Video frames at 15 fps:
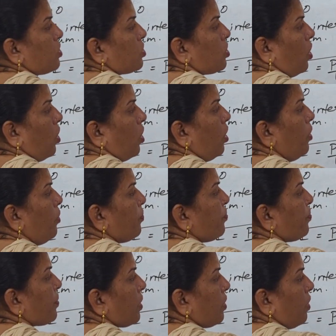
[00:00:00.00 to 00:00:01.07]
So,
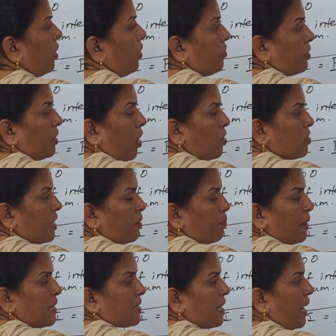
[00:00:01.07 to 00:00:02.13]
1000
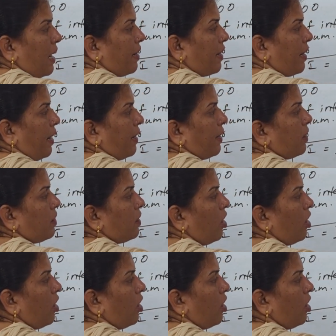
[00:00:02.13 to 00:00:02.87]
plus 100.